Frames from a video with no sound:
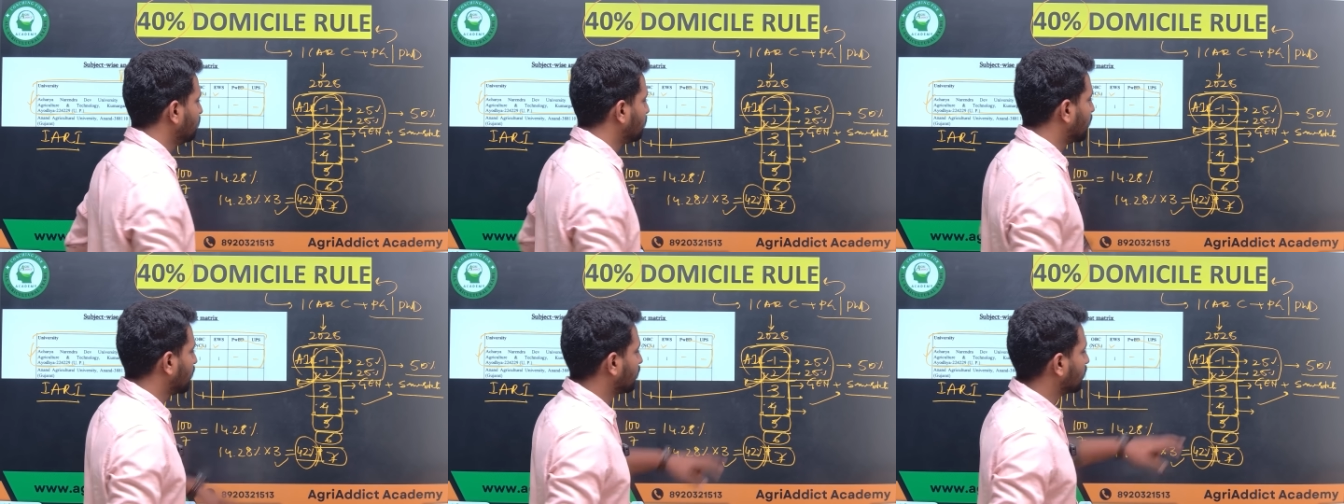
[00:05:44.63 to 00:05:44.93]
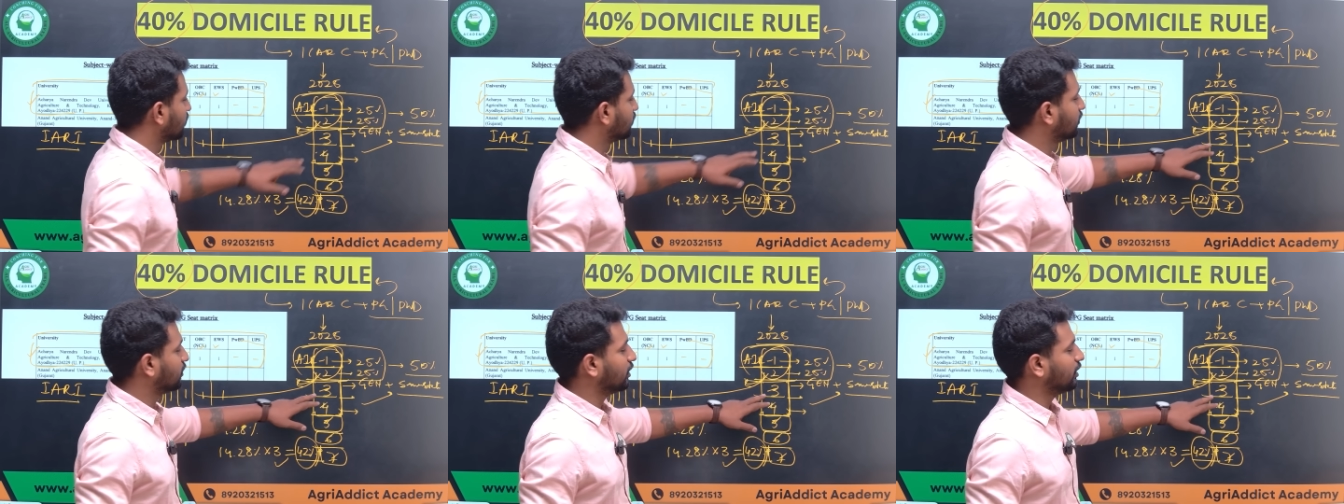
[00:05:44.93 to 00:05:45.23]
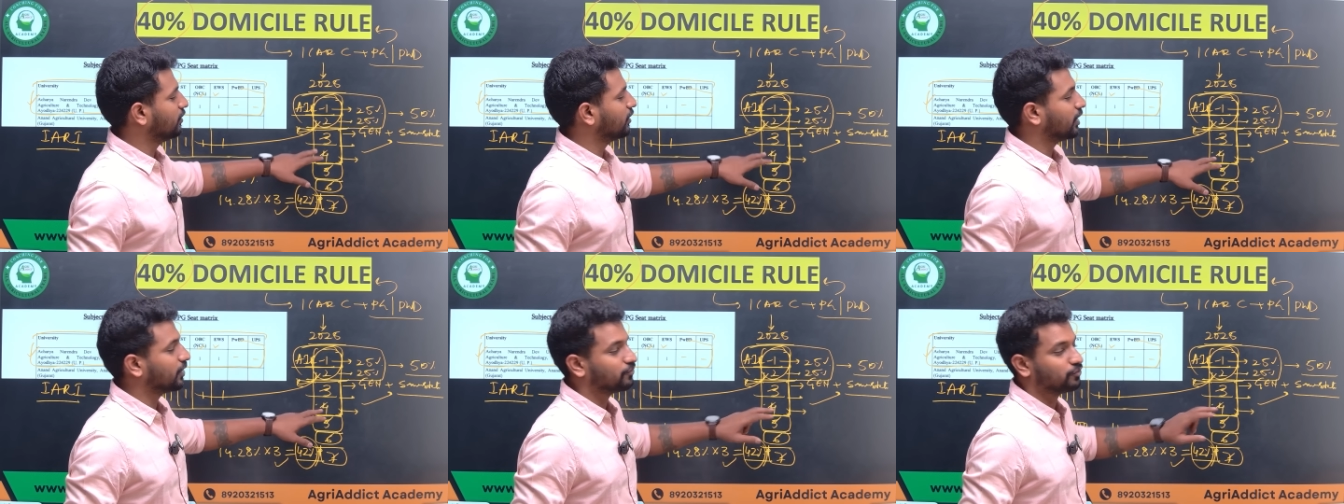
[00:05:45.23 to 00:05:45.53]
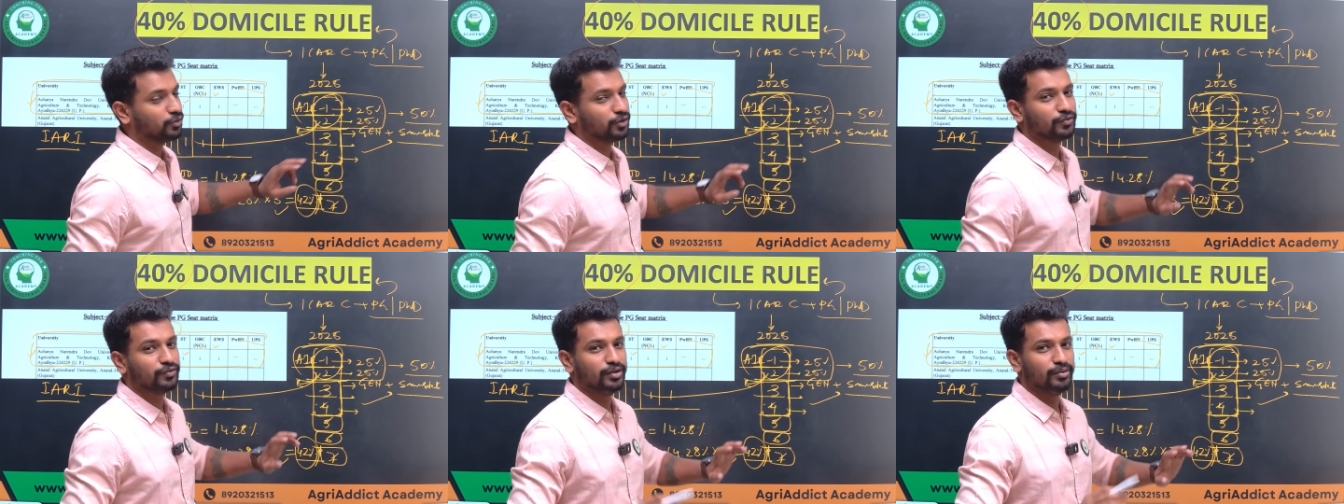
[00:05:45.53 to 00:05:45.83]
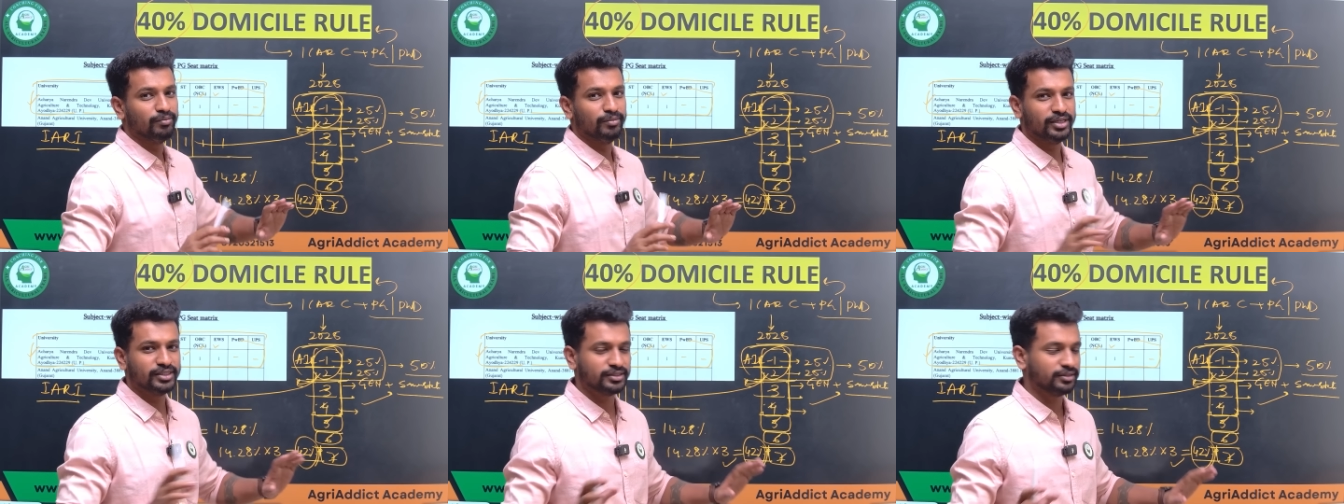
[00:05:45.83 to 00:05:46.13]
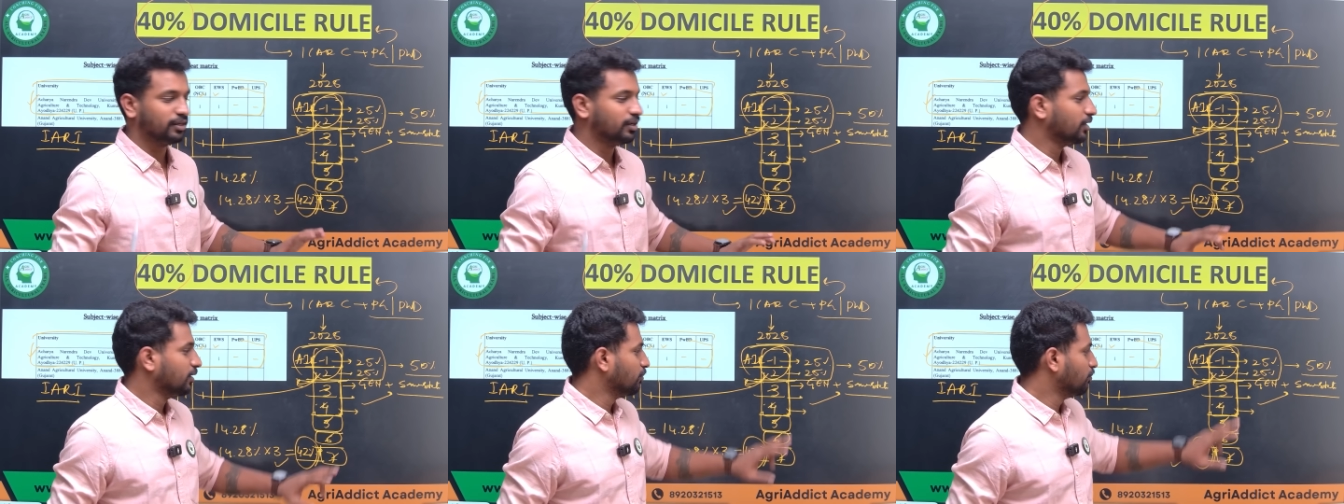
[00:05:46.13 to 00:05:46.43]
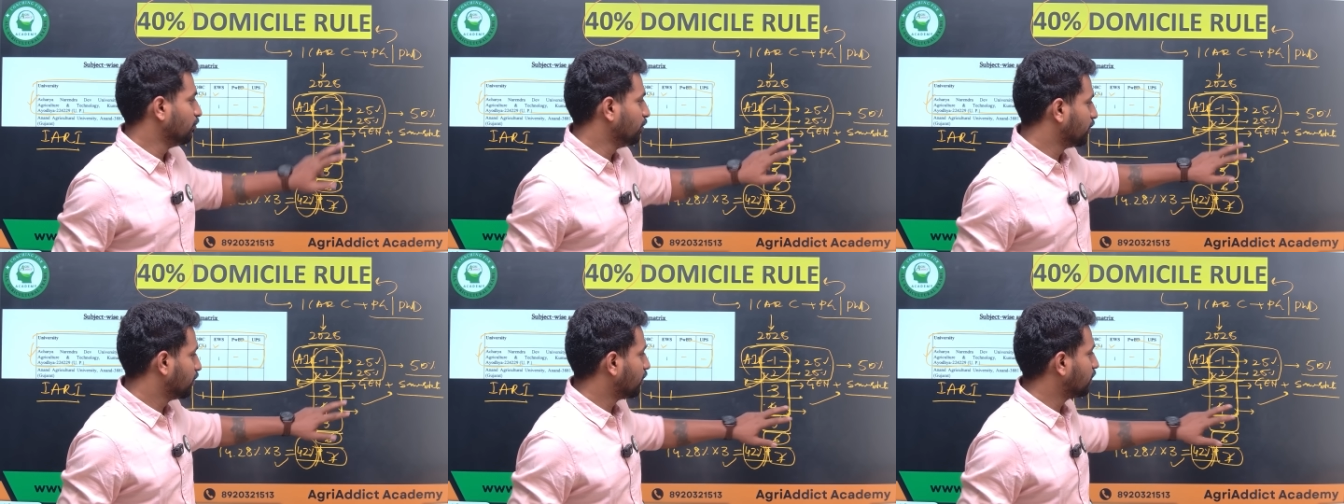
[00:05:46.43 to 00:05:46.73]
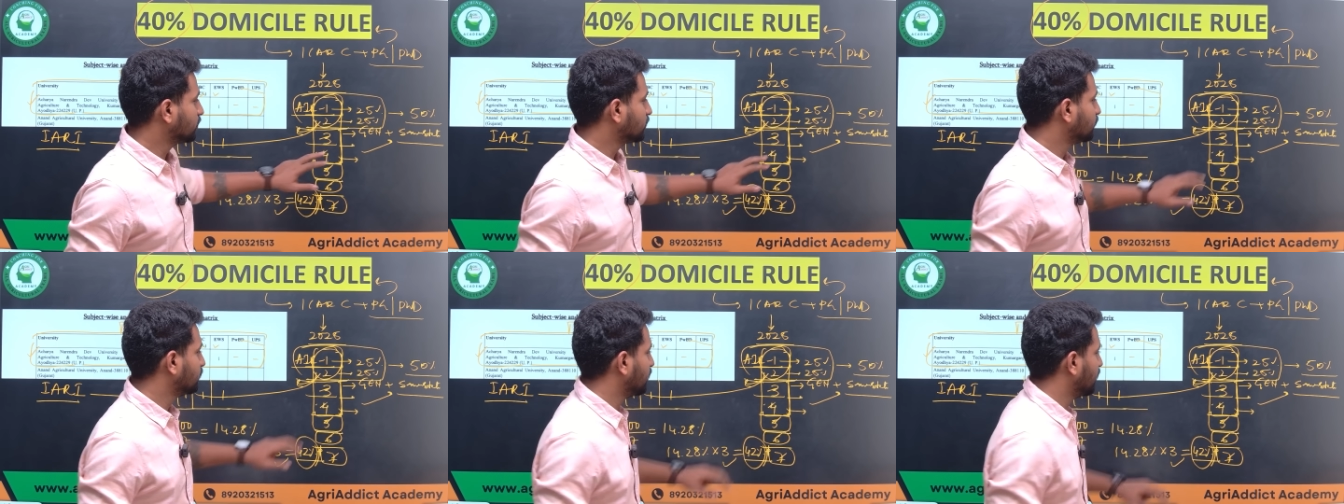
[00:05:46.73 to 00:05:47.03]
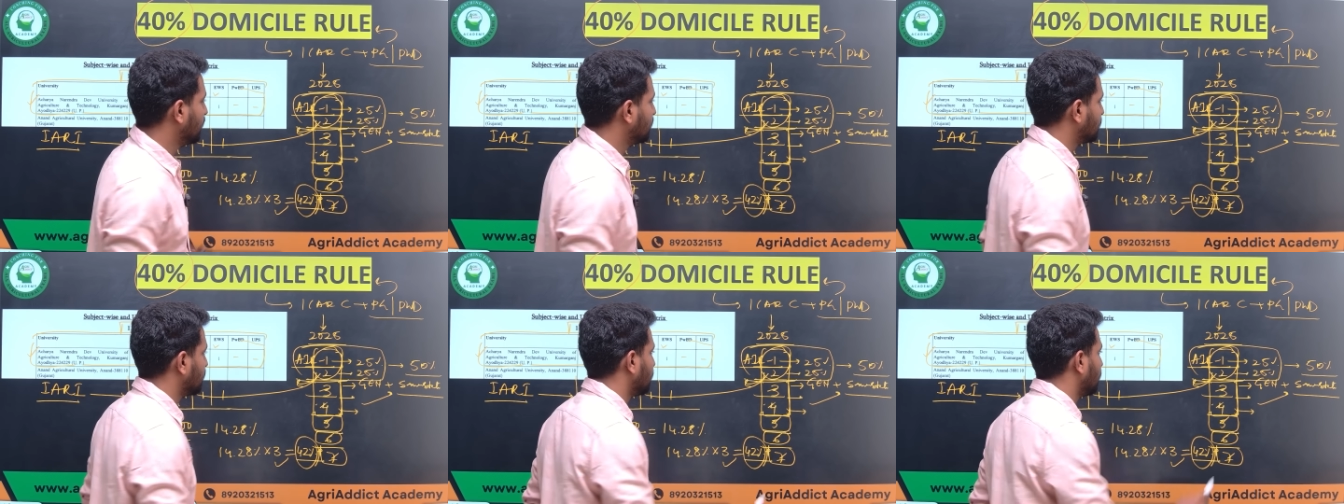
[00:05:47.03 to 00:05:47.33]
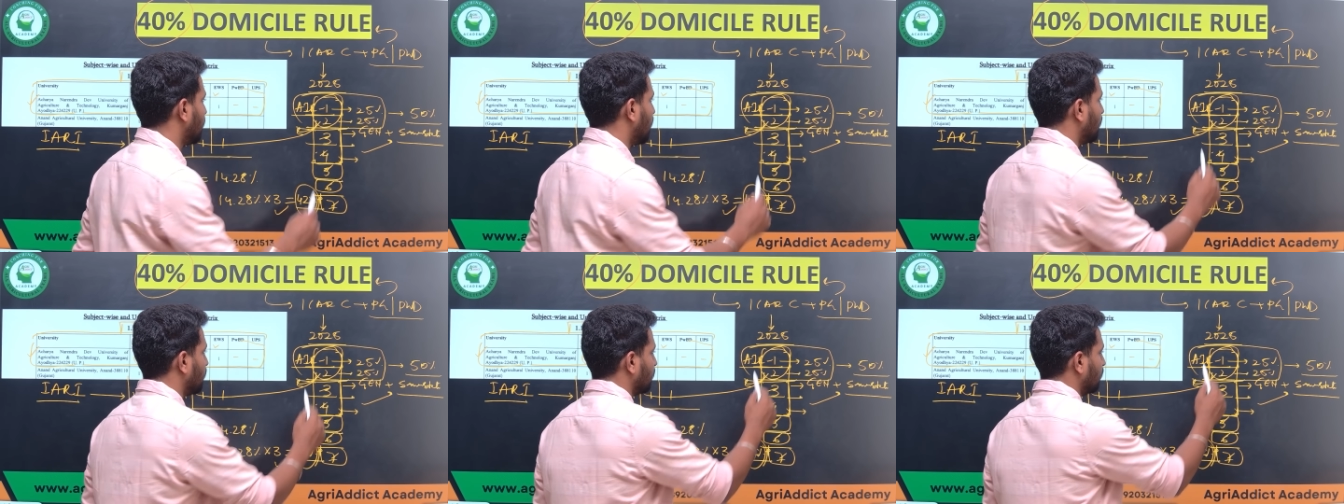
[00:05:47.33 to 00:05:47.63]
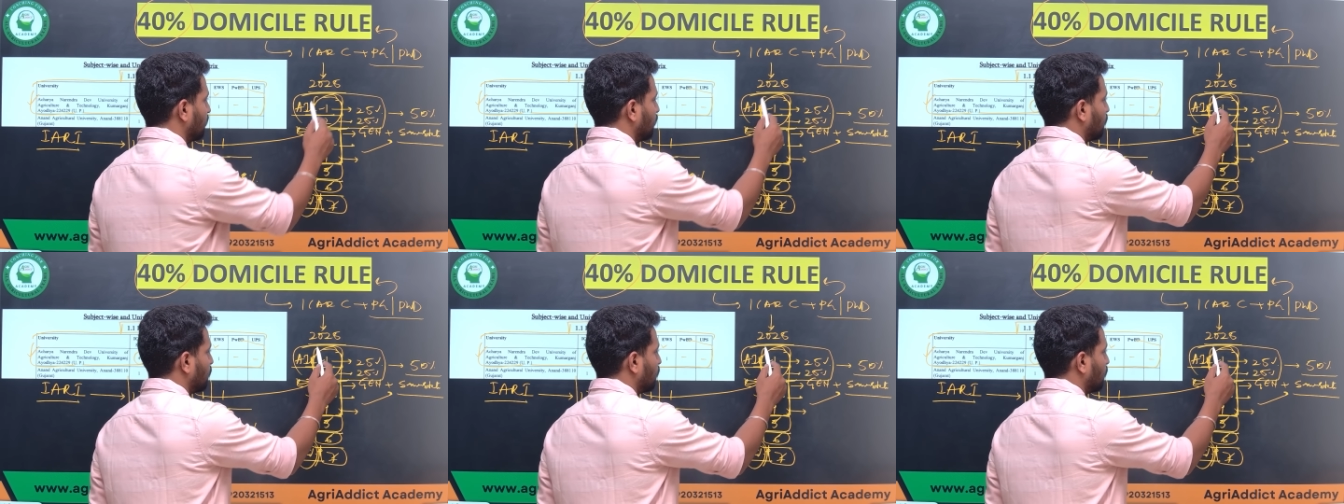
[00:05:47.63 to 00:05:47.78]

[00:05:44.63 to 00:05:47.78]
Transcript: but 3 and 4 will miss because of the reason that